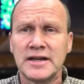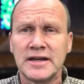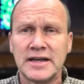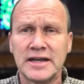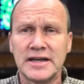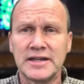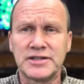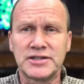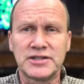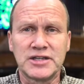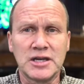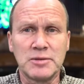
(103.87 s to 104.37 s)

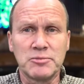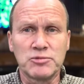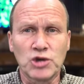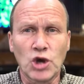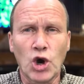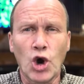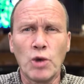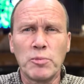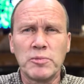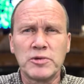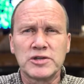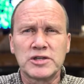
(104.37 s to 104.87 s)
It seems
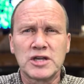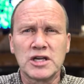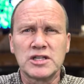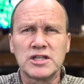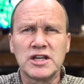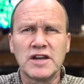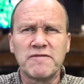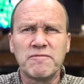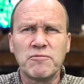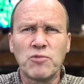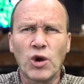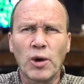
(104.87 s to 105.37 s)
almost as
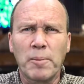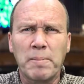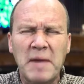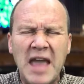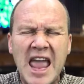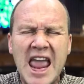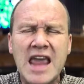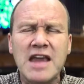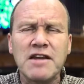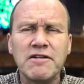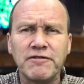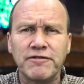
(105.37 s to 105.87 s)
if more
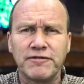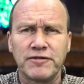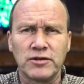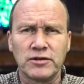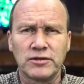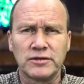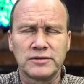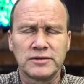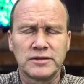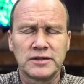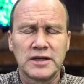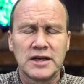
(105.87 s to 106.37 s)

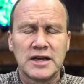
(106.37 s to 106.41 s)
painful,